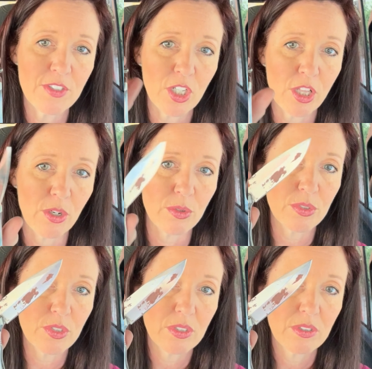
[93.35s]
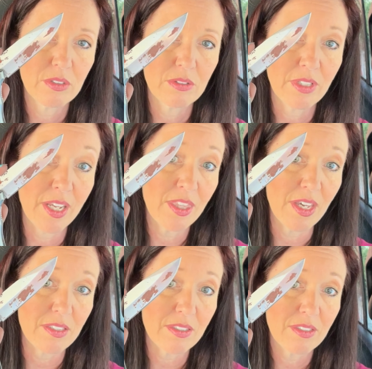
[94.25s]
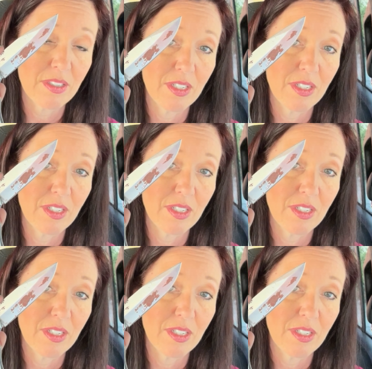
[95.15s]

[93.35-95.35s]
to close like this.